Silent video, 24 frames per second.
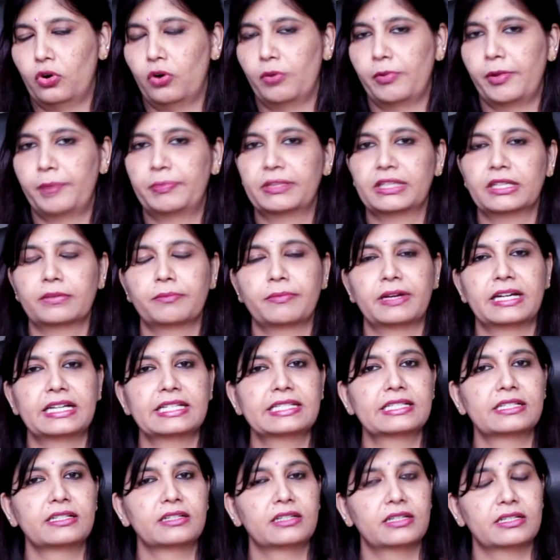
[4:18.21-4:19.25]
homeopathic
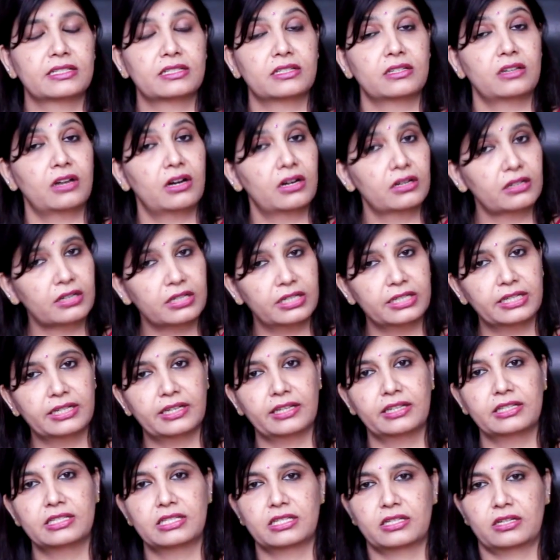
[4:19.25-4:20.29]
medicine does not
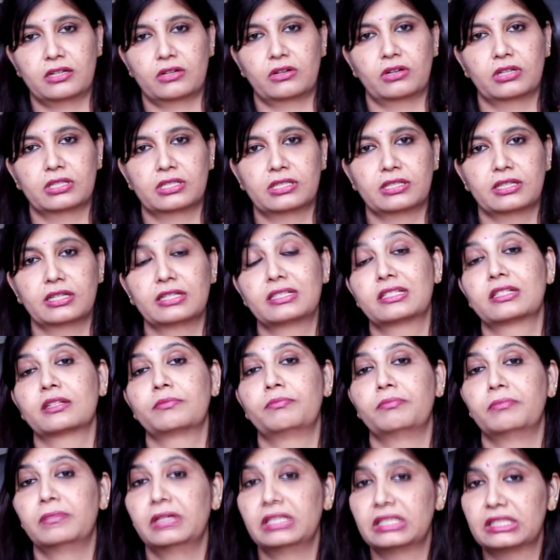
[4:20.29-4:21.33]
contain steroids. It's a
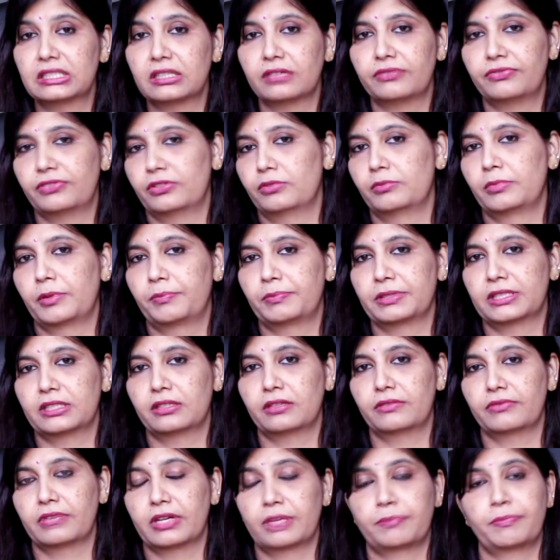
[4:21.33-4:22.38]
myth of
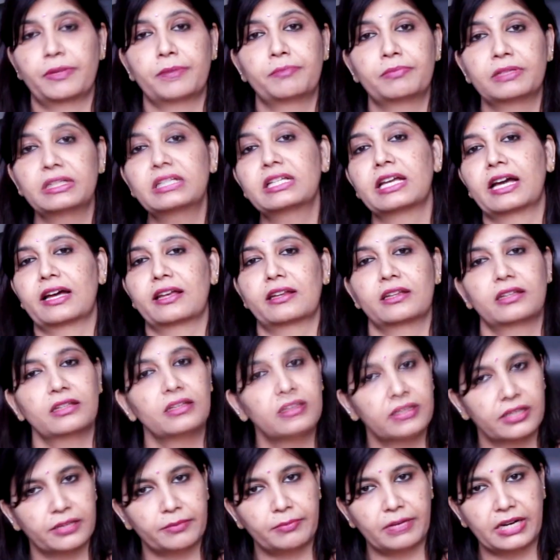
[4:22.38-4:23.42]
homeopathy where people carry
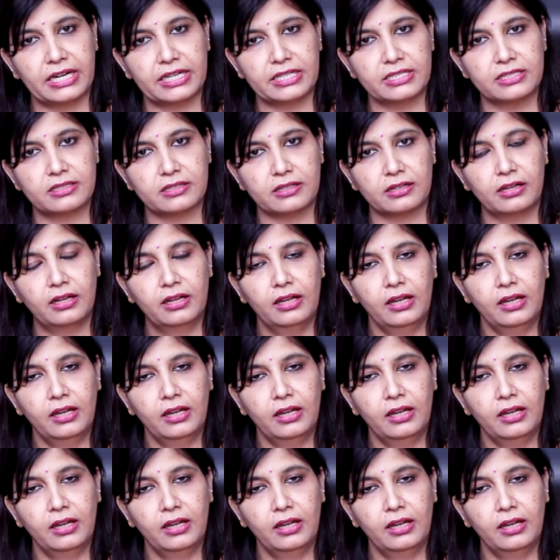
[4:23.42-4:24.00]
in their minds.